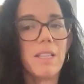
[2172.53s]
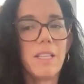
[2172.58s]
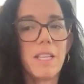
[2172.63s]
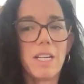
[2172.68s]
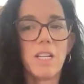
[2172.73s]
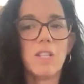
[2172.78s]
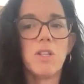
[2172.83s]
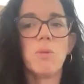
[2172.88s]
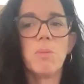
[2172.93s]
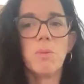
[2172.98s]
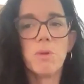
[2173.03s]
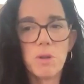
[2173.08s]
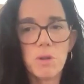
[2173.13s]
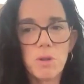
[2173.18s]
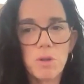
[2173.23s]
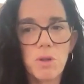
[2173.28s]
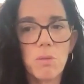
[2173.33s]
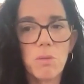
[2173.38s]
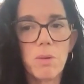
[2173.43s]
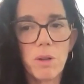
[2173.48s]
that
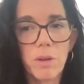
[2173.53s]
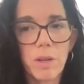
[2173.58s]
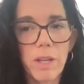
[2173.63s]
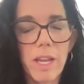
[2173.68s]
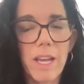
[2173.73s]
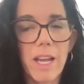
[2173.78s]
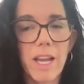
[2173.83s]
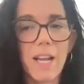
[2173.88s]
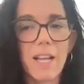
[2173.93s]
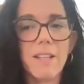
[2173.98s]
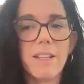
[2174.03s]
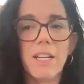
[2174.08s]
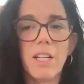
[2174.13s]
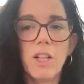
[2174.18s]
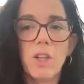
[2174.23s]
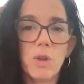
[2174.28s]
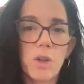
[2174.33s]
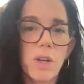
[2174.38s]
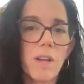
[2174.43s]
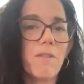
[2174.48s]
entrepreneurs should be looking at
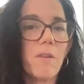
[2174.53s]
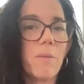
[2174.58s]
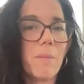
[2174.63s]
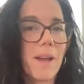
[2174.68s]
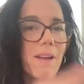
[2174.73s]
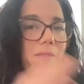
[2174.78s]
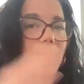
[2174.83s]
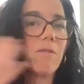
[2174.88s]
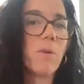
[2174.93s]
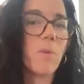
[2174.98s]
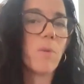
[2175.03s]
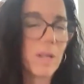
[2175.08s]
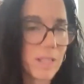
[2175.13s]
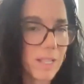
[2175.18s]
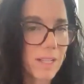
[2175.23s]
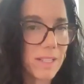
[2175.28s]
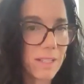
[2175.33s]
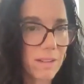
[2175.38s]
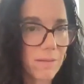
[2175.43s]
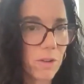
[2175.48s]
and learning from everyone
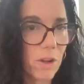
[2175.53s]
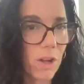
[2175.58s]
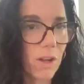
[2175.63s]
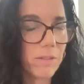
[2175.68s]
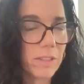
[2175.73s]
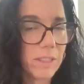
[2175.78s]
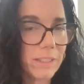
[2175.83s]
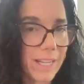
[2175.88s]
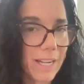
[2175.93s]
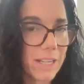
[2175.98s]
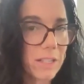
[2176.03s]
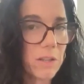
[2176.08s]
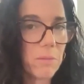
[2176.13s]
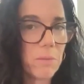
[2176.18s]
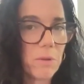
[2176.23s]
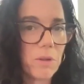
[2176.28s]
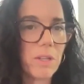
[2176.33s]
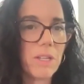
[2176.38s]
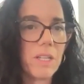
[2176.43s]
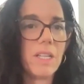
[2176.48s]
that's involved in that
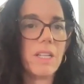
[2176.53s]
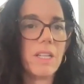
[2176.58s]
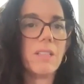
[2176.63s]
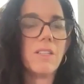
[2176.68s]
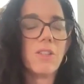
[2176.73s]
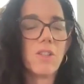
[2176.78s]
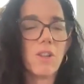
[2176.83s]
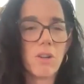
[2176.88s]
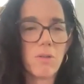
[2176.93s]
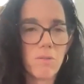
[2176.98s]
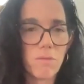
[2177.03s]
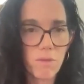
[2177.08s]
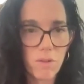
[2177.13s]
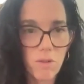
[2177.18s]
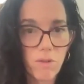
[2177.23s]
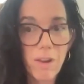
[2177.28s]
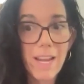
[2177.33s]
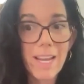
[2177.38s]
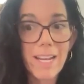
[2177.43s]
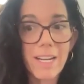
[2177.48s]
community and start
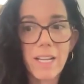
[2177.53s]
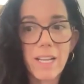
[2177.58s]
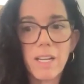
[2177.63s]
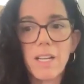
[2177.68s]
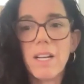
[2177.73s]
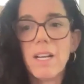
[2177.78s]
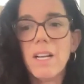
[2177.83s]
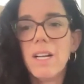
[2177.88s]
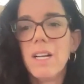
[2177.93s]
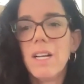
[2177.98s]
creating